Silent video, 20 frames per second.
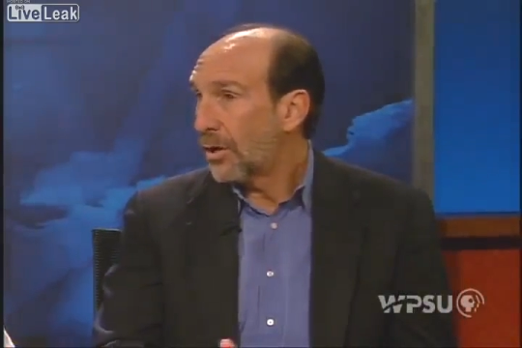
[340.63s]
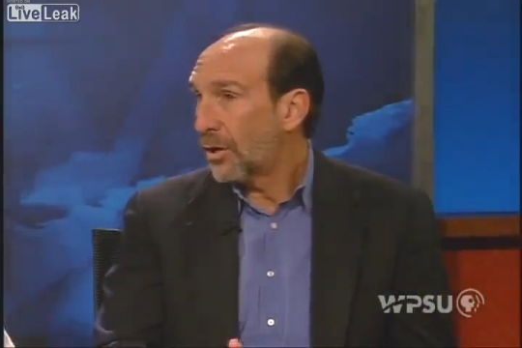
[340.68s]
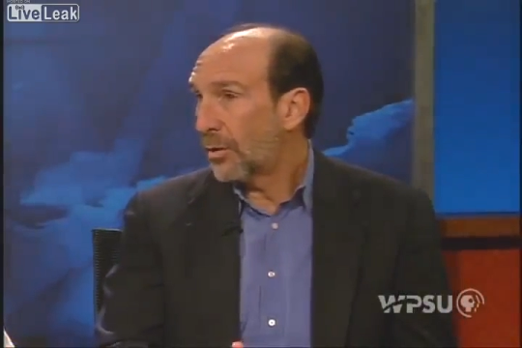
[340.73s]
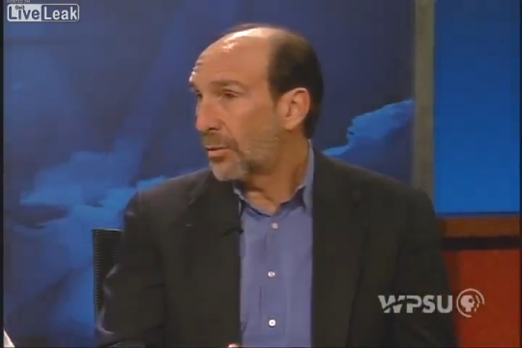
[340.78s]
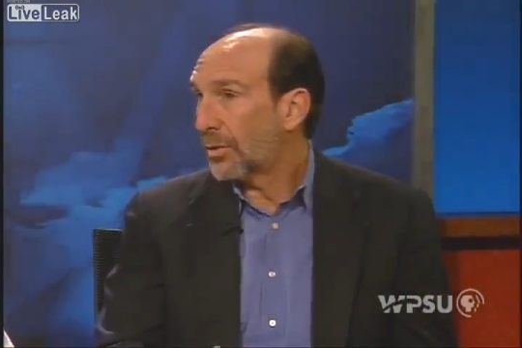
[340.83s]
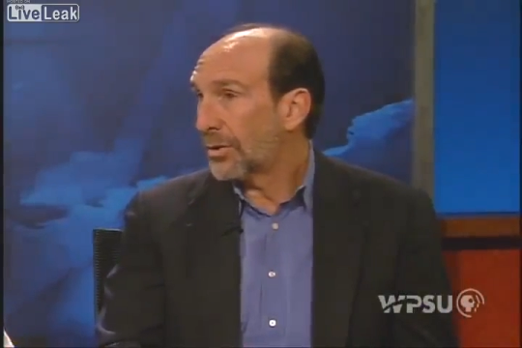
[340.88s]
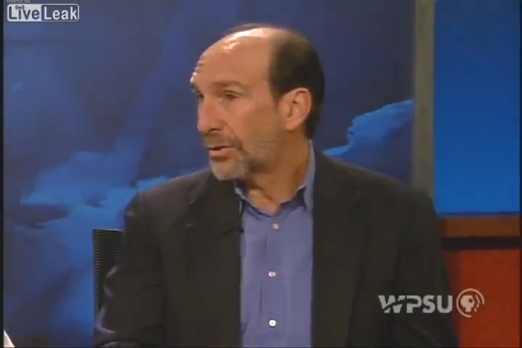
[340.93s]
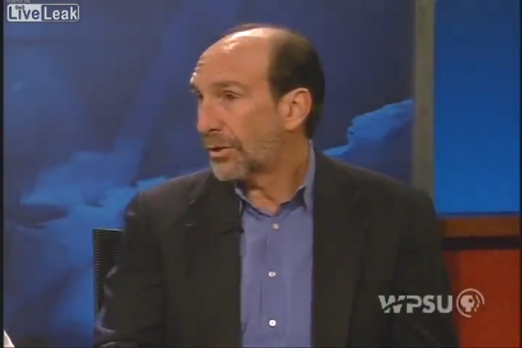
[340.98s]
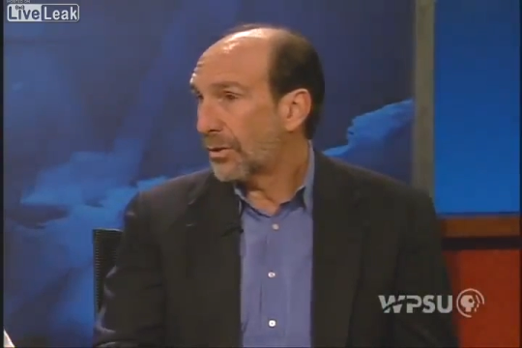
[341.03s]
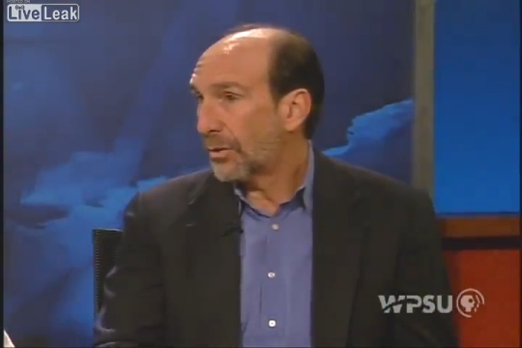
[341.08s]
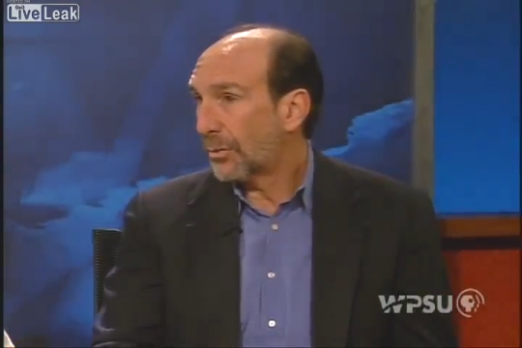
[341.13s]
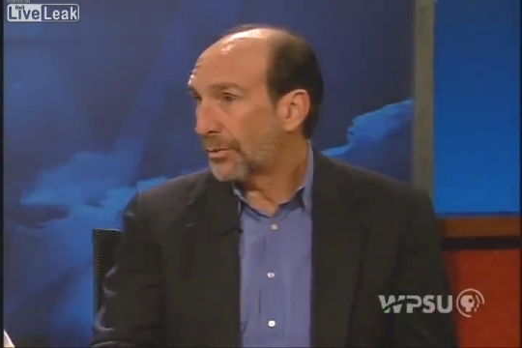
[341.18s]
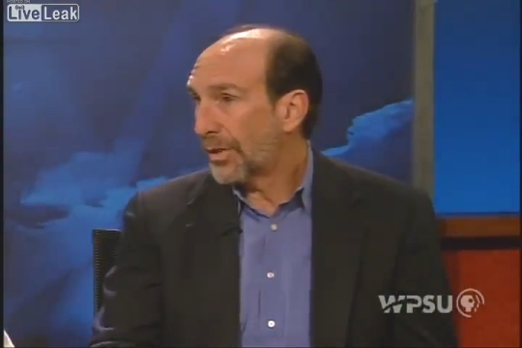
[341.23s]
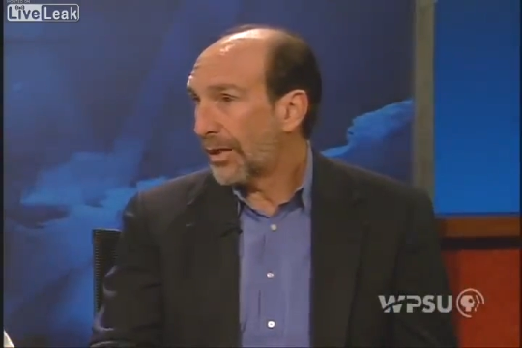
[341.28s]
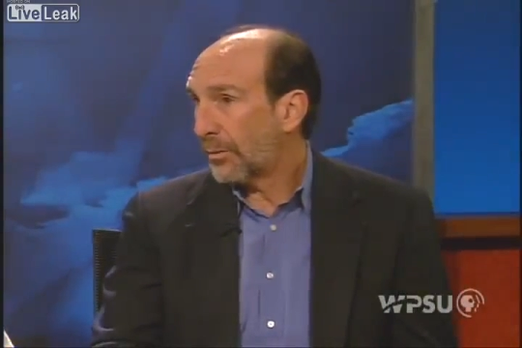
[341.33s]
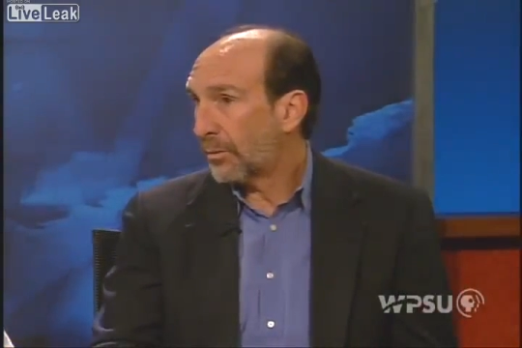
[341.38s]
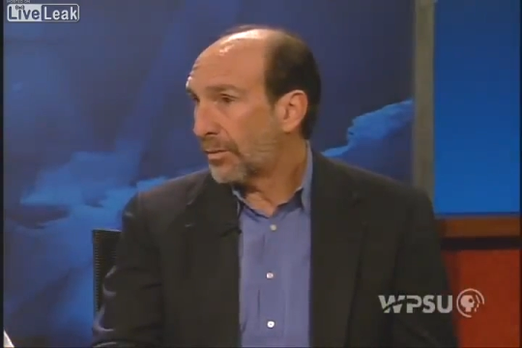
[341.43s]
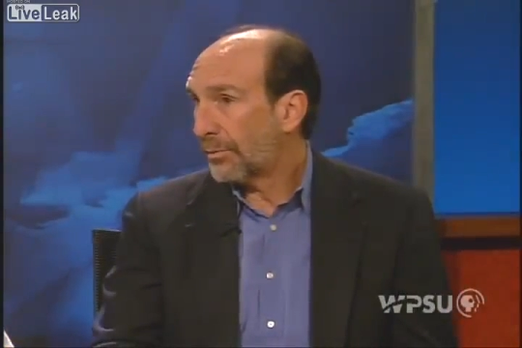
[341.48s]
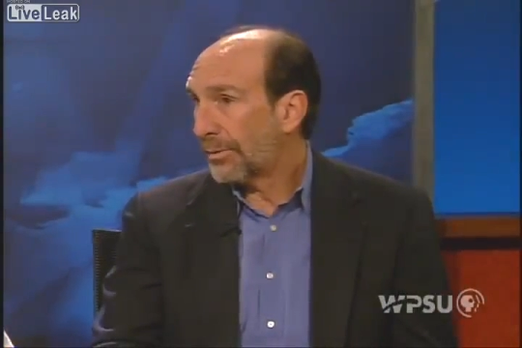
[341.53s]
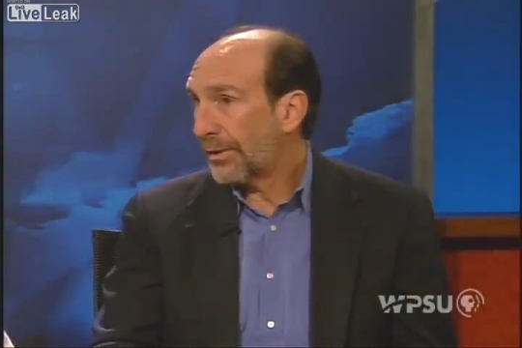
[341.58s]
or were told
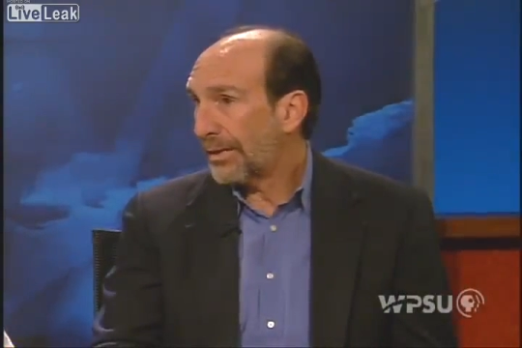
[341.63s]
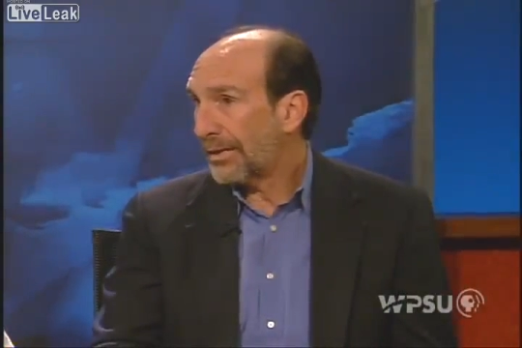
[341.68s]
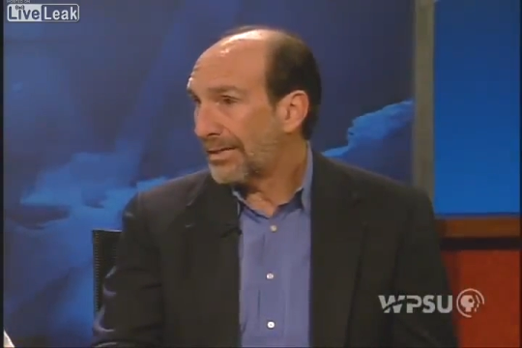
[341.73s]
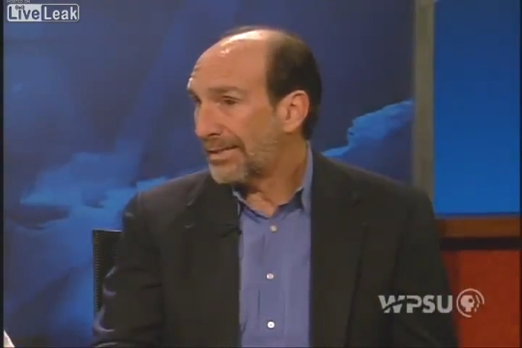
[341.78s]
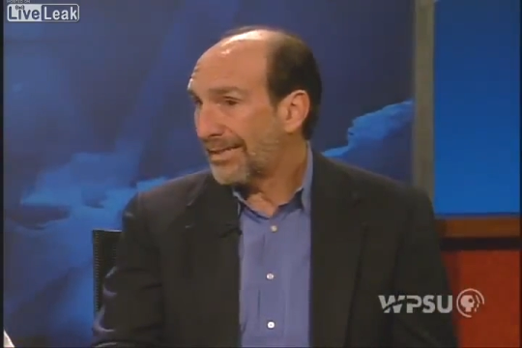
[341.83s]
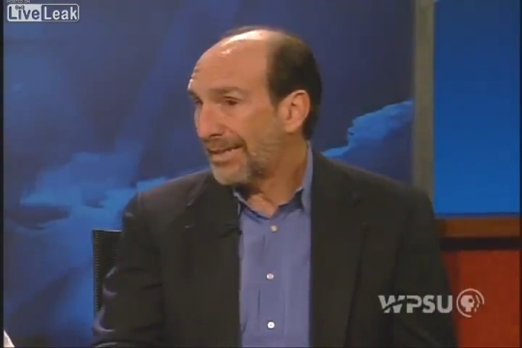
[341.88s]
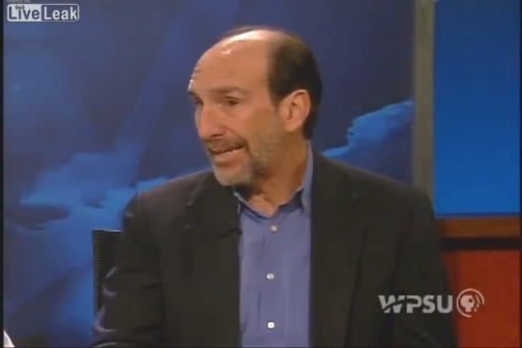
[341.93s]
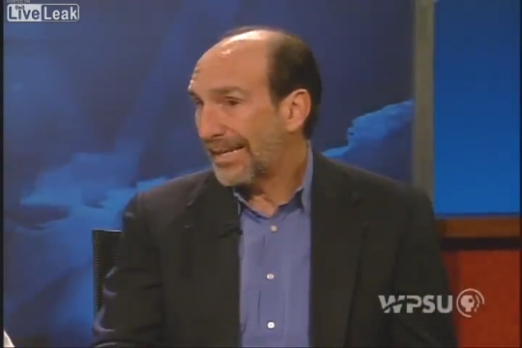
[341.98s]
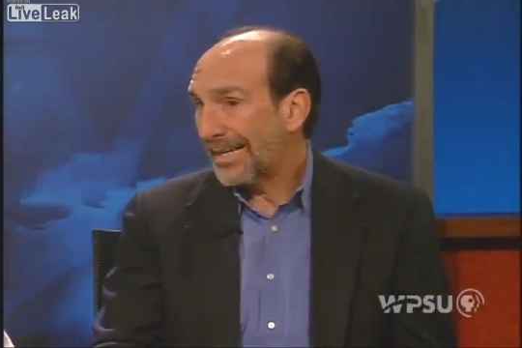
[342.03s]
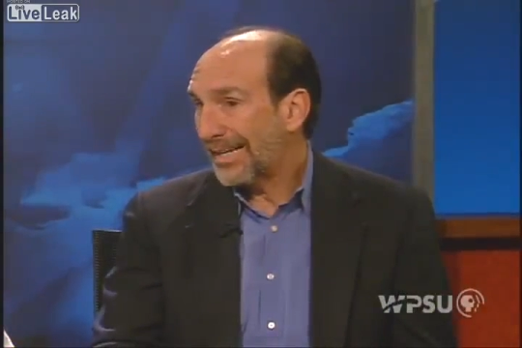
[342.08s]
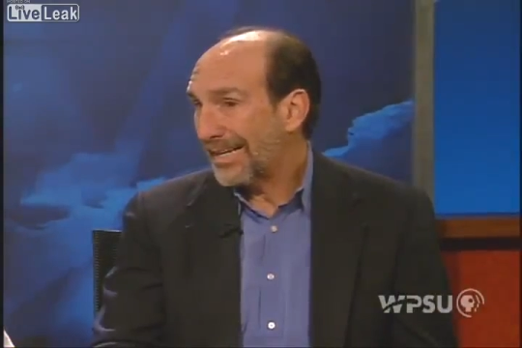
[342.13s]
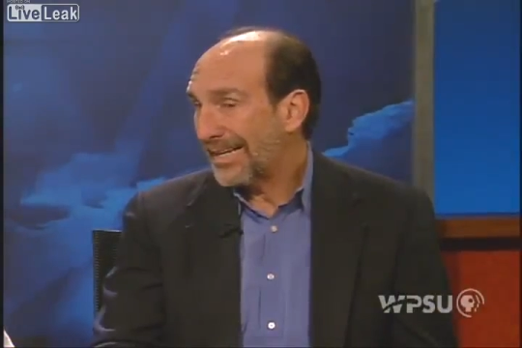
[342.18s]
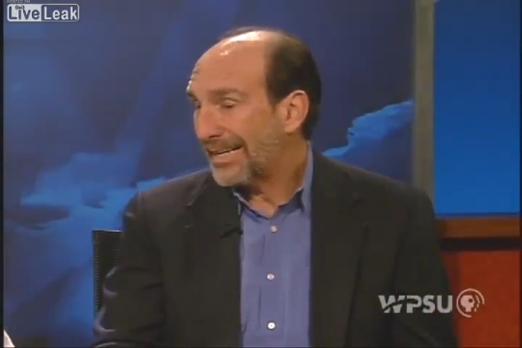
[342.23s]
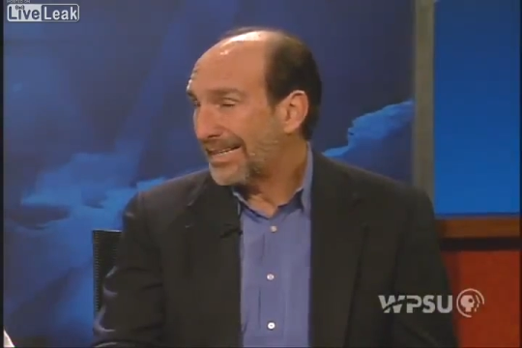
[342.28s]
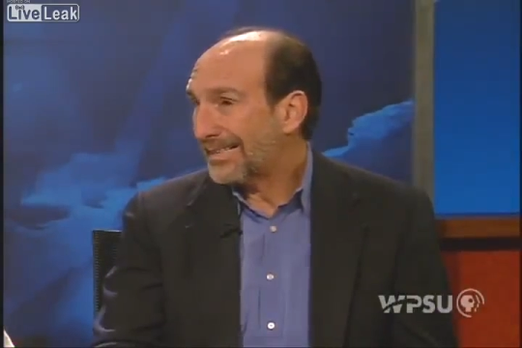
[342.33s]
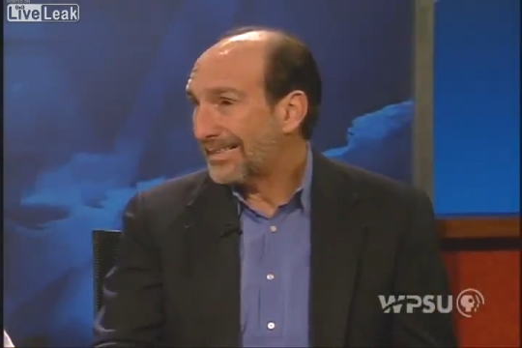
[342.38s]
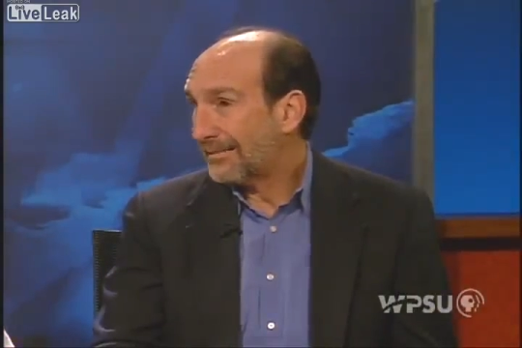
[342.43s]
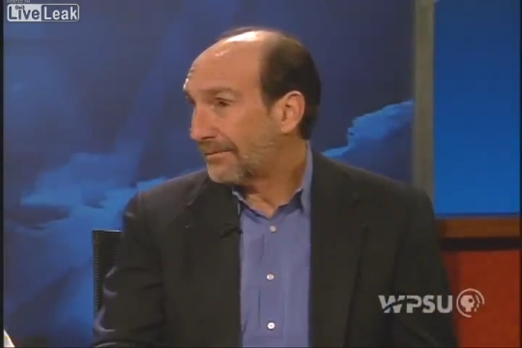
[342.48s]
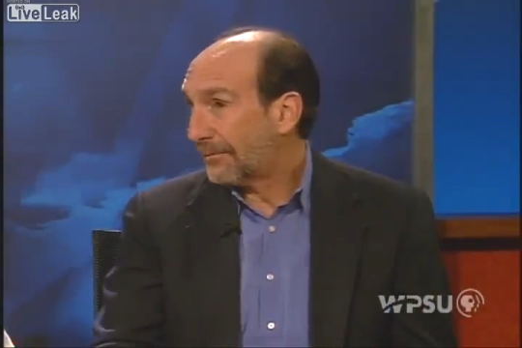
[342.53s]
they were being uh,